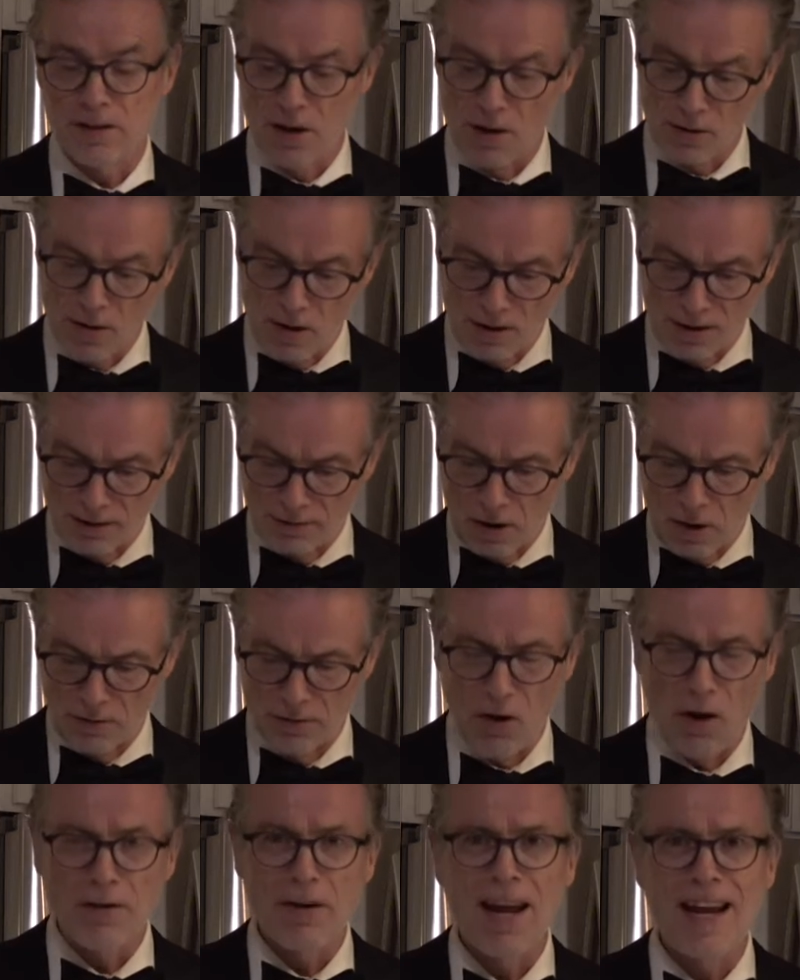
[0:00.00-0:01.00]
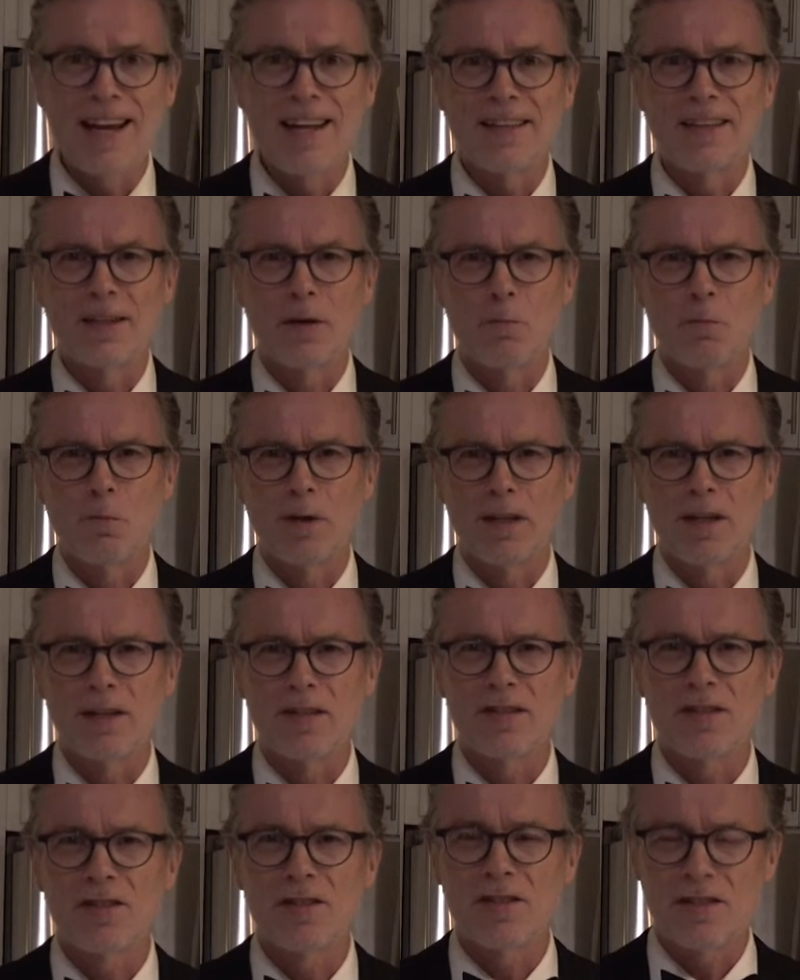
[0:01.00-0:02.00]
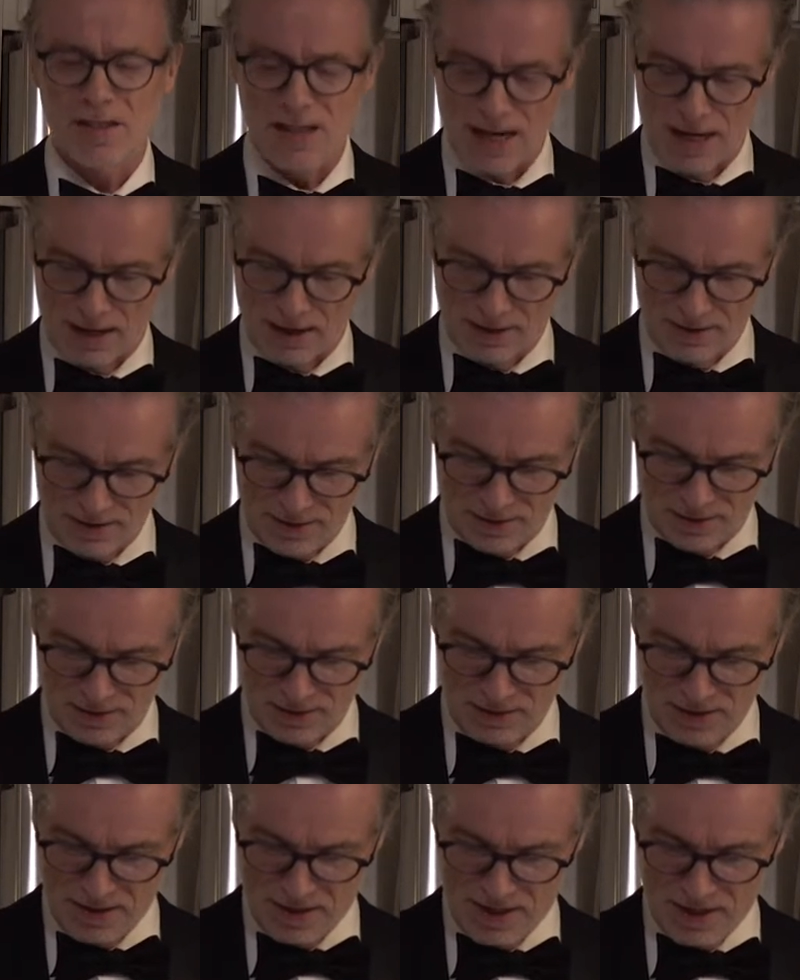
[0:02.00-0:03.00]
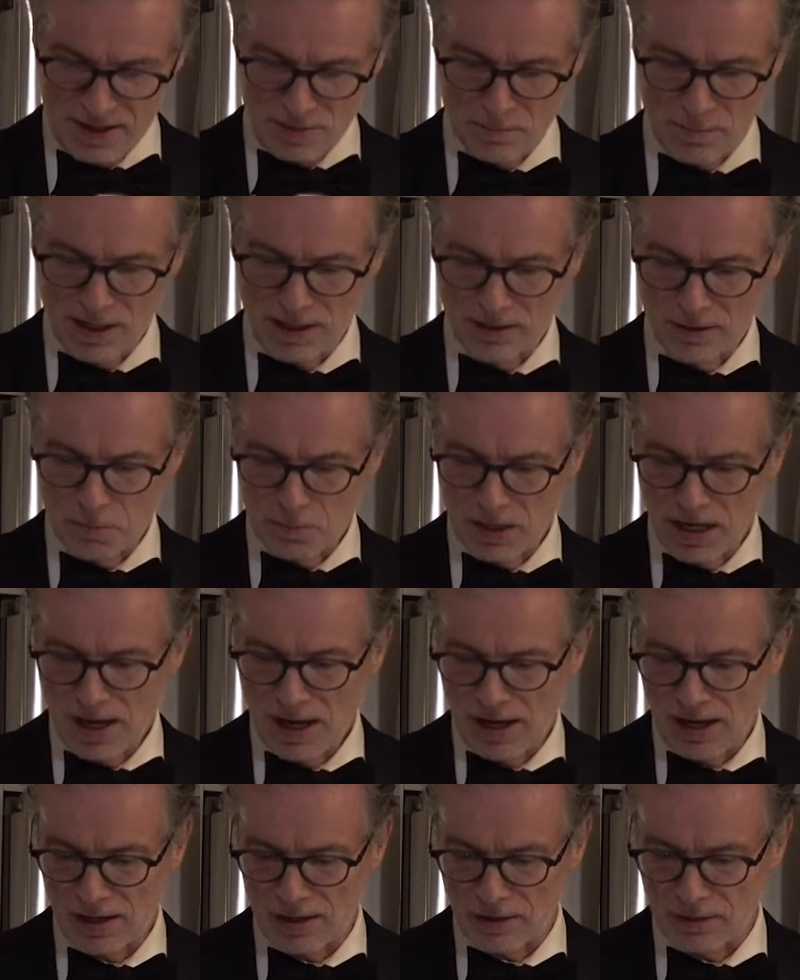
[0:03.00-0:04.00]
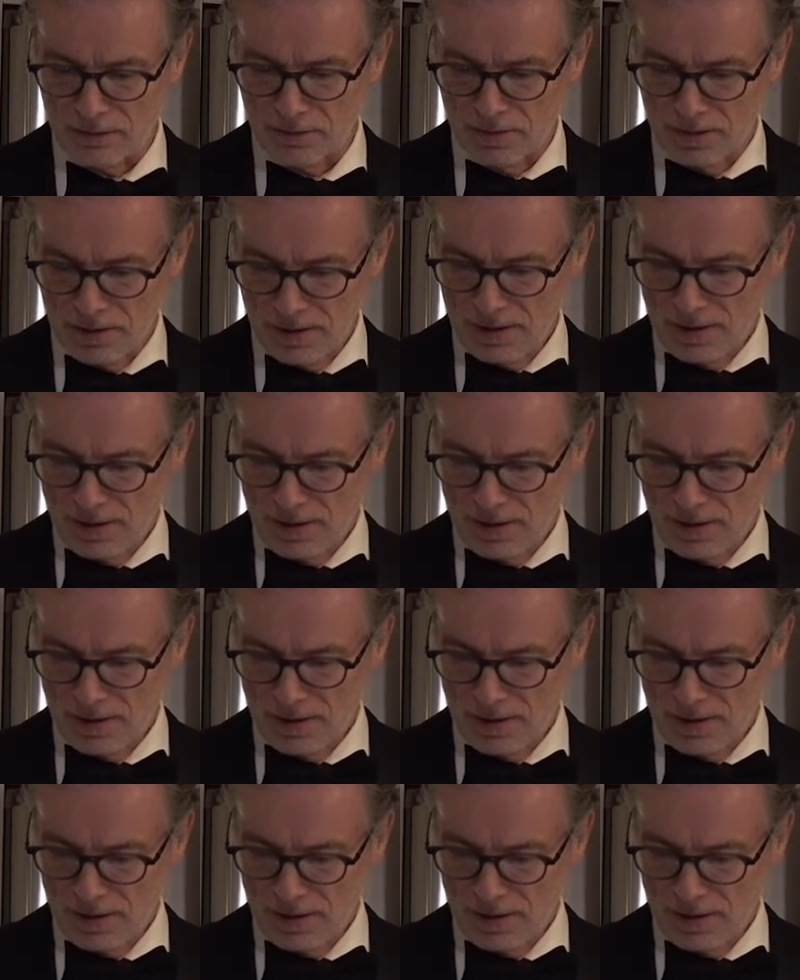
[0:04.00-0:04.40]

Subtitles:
not hit them with a stick to make them behave.